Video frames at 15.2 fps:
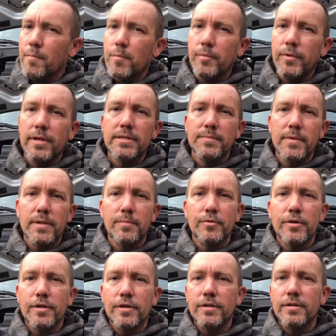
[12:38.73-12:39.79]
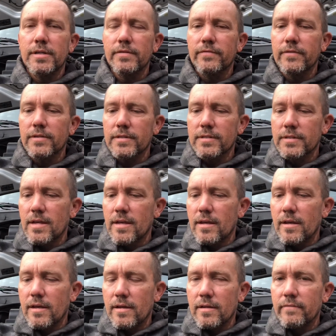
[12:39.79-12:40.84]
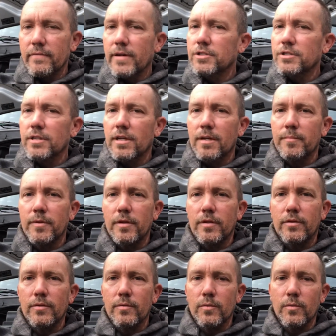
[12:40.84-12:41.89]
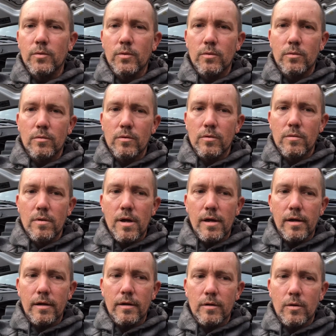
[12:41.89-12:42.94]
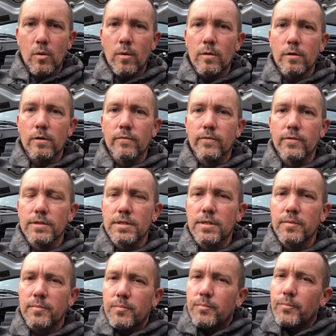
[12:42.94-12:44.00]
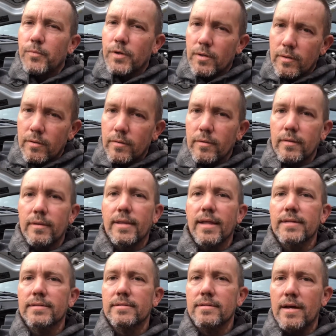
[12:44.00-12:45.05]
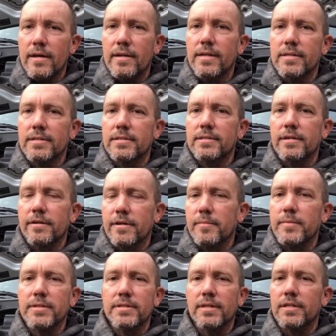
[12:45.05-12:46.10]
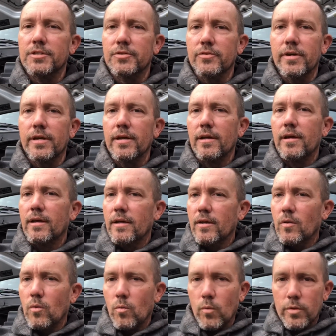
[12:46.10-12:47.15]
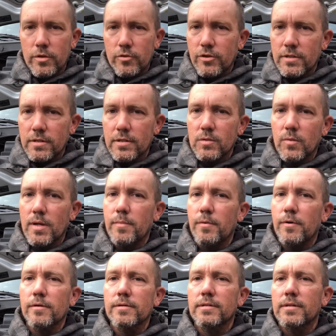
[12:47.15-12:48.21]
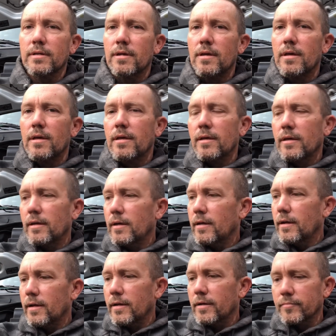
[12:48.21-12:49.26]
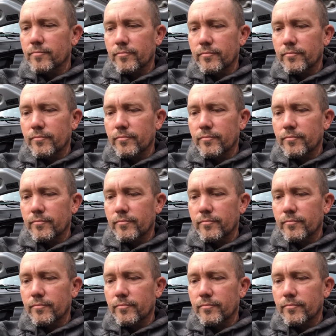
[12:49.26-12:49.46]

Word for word: plates made a pretty good difference, and eventually I'm going to do uh, coilovers, but that's not necessary to be stage three. With just the sway bars, uh,